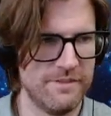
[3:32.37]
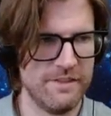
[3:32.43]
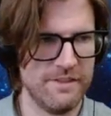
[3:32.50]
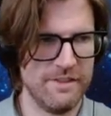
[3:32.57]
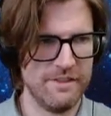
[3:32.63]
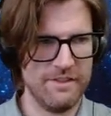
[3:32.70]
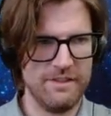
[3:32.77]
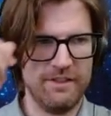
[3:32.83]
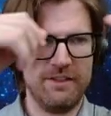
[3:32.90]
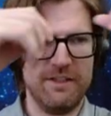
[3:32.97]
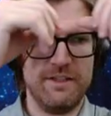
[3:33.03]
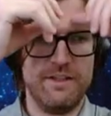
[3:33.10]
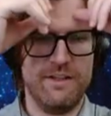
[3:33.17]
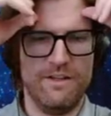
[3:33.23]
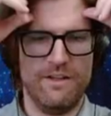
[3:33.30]

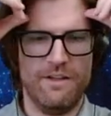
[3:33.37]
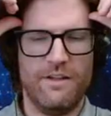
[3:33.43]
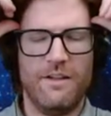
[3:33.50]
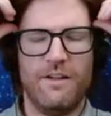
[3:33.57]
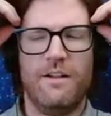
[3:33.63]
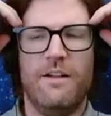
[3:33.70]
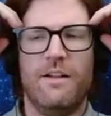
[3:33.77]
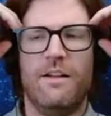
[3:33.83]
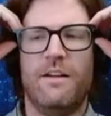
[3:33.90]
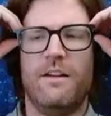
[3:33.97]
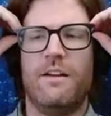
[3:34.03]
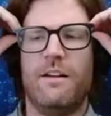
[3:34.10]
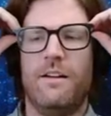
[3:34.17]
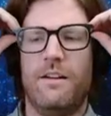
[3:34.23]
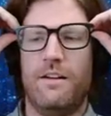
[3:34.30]

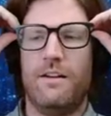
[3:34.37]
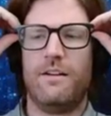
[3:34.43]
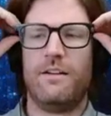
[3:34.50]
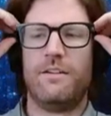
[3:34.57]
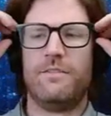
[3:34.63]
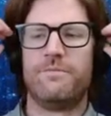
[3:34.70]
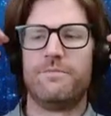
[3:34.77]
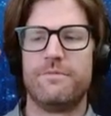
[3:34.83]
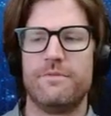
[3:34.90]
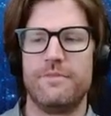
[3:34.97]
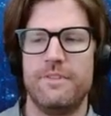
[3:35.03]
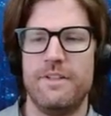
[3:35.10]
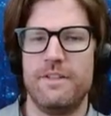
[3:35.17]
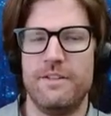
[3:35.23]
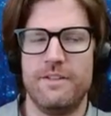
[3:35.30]

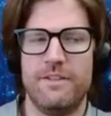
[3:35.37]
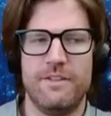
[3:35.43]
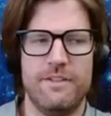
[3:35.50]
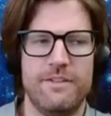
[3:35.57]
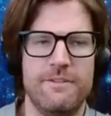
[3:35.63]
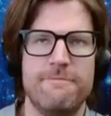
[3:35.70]
The person shown says nothing.